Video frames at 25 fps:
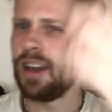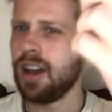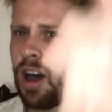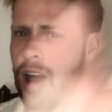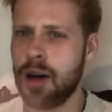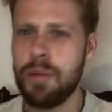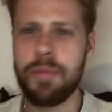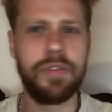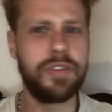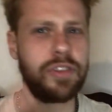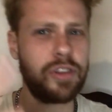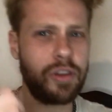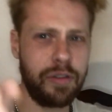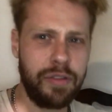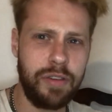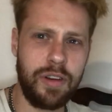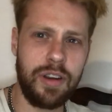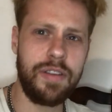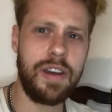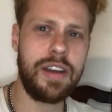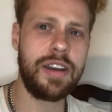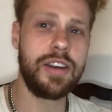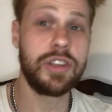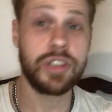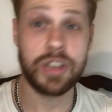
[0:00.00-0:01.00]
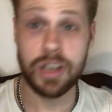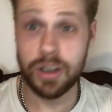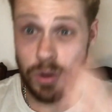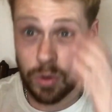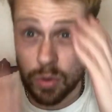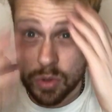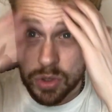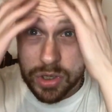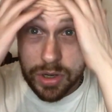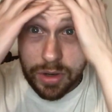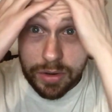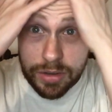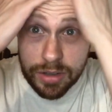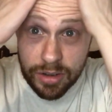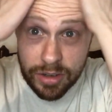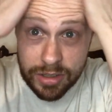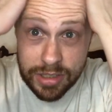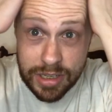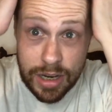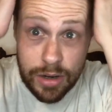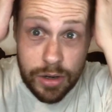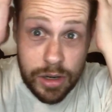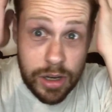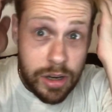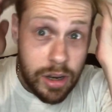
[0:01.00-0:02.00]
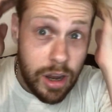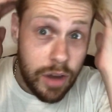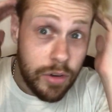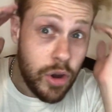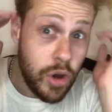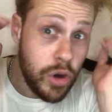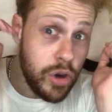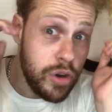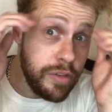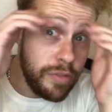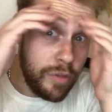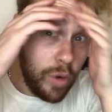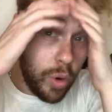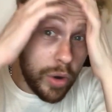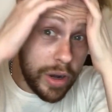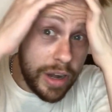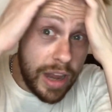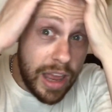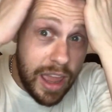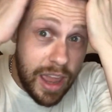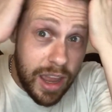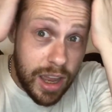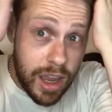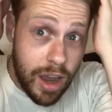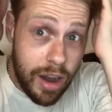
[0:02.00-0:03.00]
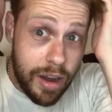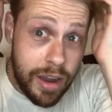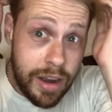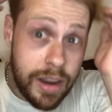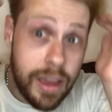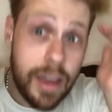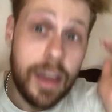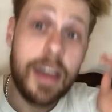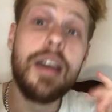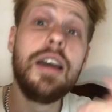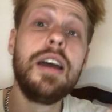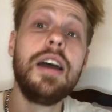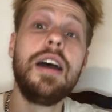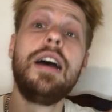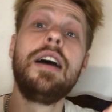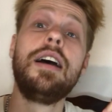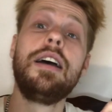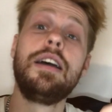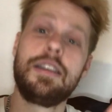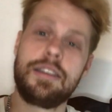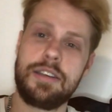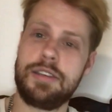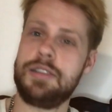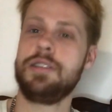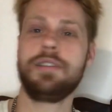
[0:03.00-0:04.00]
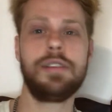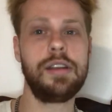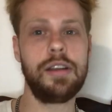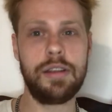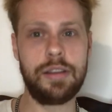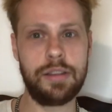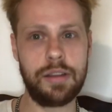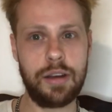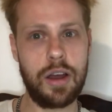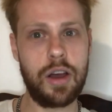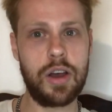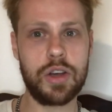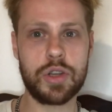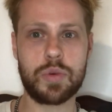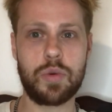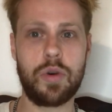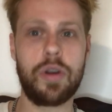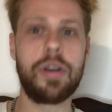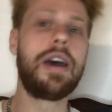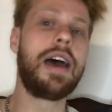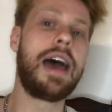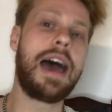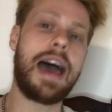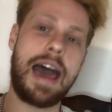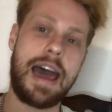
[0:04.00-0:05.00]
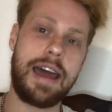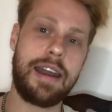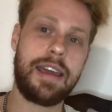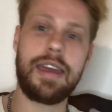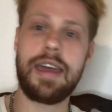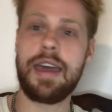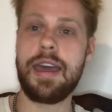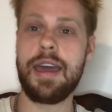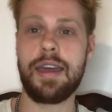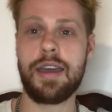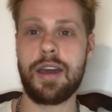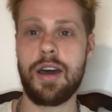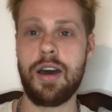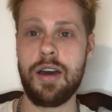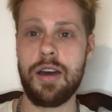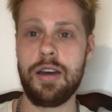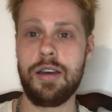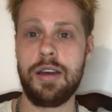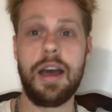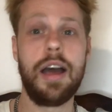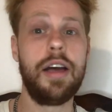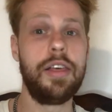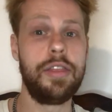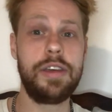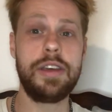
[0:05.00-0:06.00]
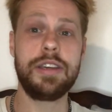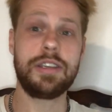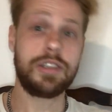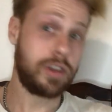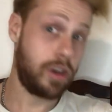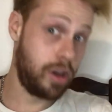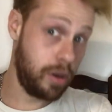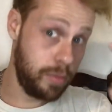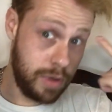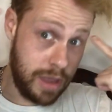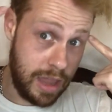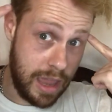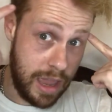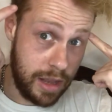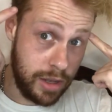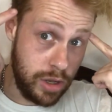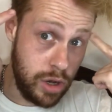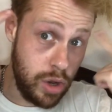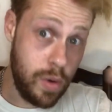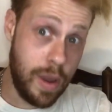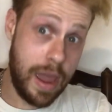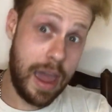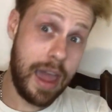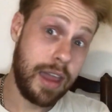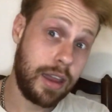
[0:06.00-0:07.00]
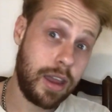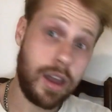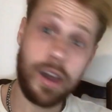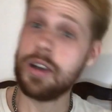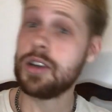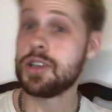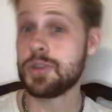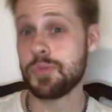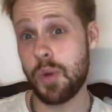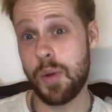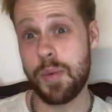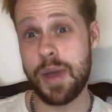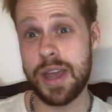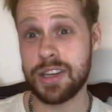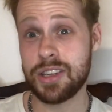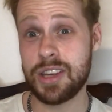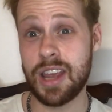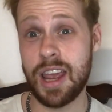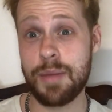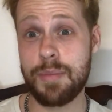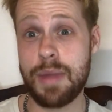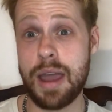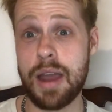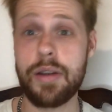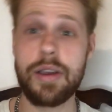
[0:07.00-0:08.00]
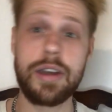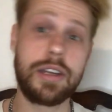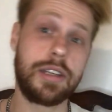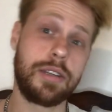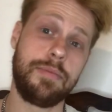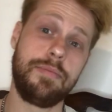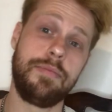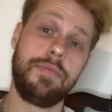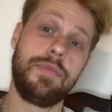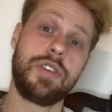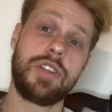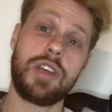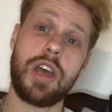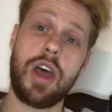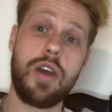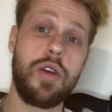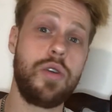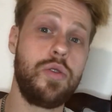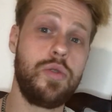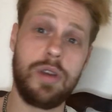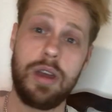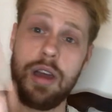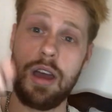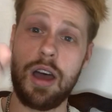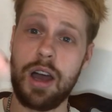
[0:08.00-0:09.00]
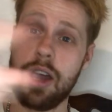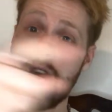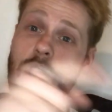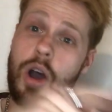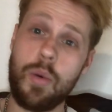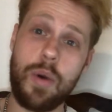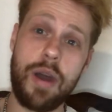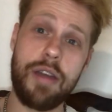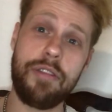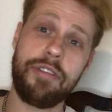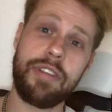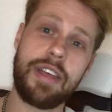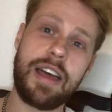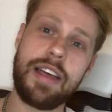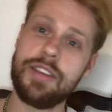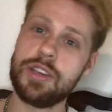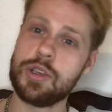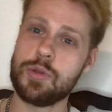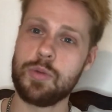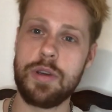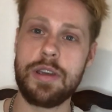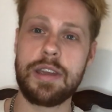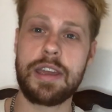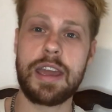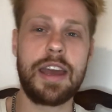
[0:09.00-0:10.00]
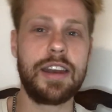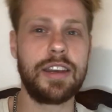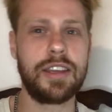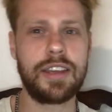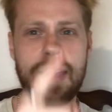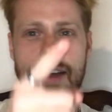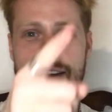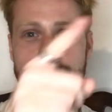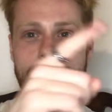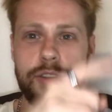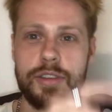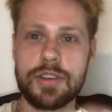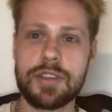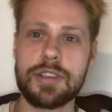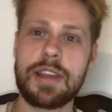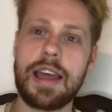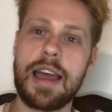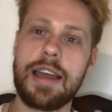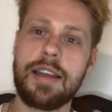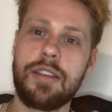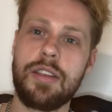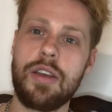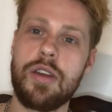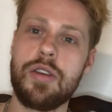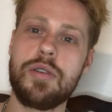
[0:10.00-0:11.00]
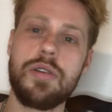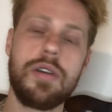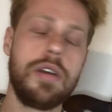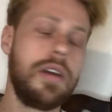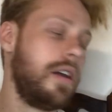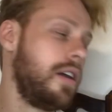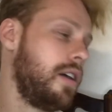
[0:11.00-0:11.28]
I'm so full of energy. Also, did I tell you I've got a new fucking haircut, innit? Because the last one had a haircut. This time, new haircut, because my mate's getting married. So can't wait for that this weekend. Going on the stag do.